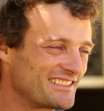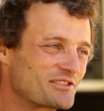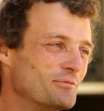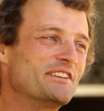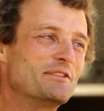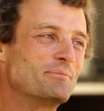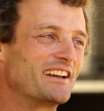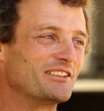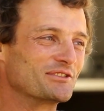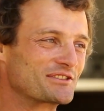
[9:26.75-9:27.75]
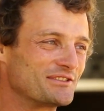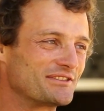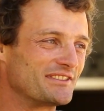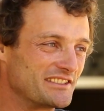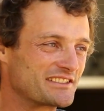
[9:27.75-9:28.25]
so many pilots,
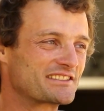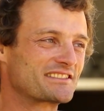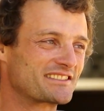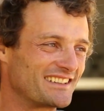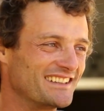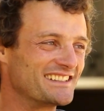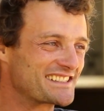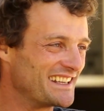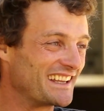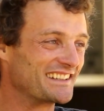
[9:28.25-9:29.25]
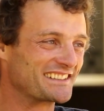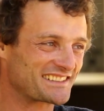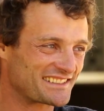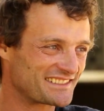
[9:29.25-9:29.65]
and it's nice.